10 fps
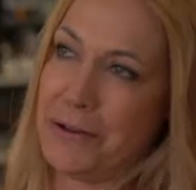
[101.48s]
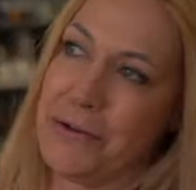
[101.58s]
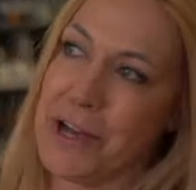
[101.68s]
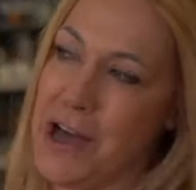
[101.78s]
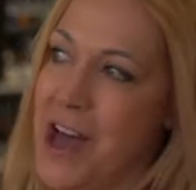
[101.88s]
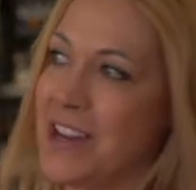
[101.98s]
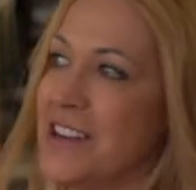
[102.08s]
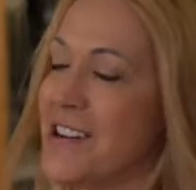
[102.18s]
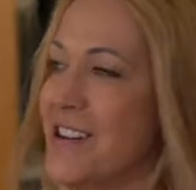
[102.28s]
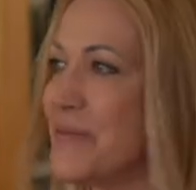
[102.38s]
go to
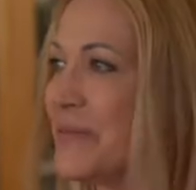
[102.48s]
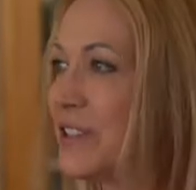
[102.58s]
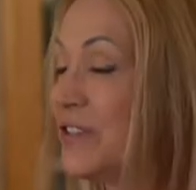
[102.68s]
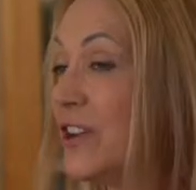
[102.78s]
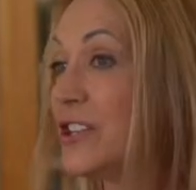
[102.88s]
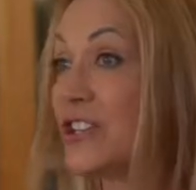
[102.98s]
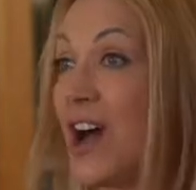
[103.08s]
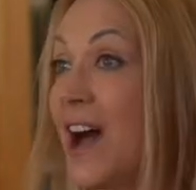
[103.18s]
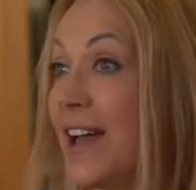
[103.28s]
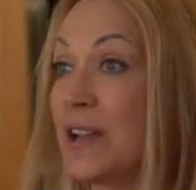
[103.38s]
UConn um, but i was very
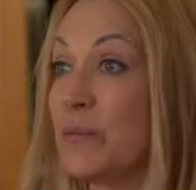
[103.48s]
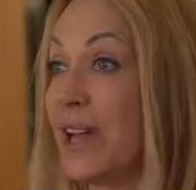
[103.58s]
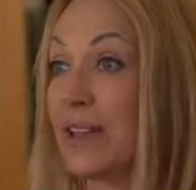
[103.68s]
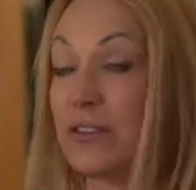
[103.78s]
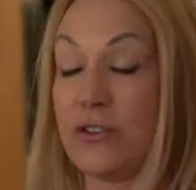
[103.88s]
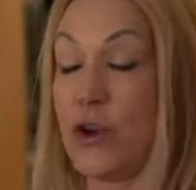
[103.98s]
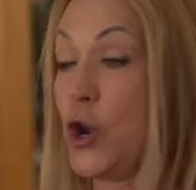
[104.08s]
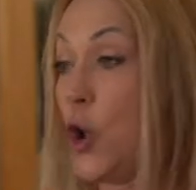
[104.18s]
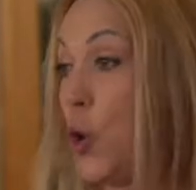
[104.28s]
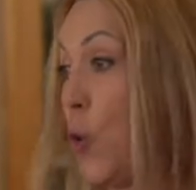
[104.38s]
shy and i'm like there's
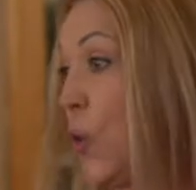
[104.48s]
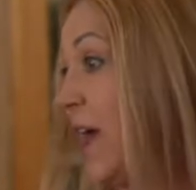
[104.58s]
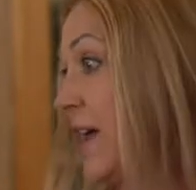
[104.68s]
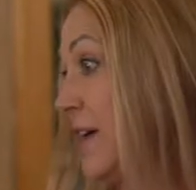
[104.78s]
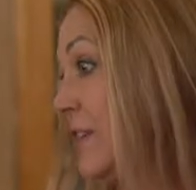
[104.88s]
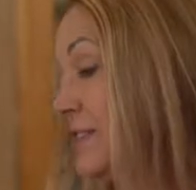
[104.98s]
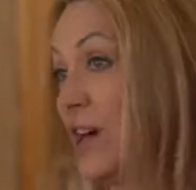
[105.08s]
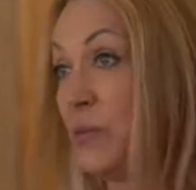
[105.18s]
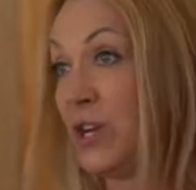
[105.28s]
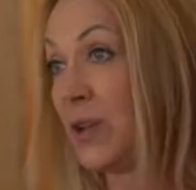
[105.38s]
no way that's
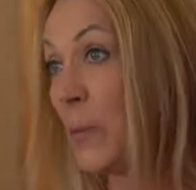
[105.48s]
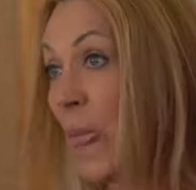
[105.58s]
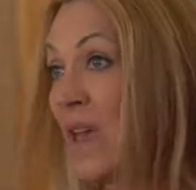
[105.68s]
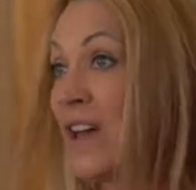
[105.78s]
happening